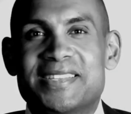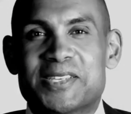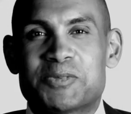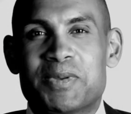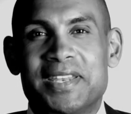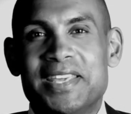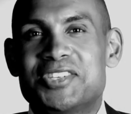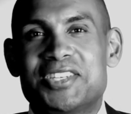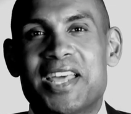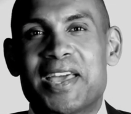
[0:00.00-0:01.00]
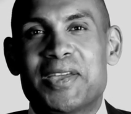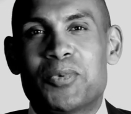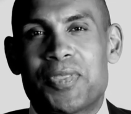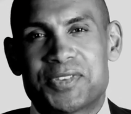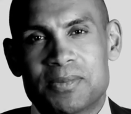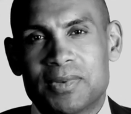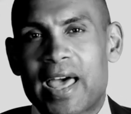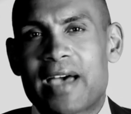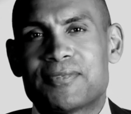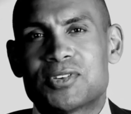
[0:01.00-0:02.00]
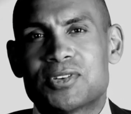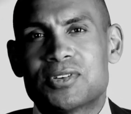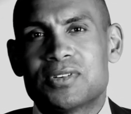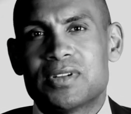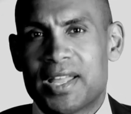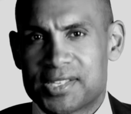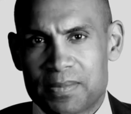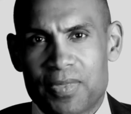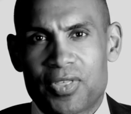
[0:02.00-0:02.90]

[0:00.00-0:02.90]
To spend each day with some laughter and some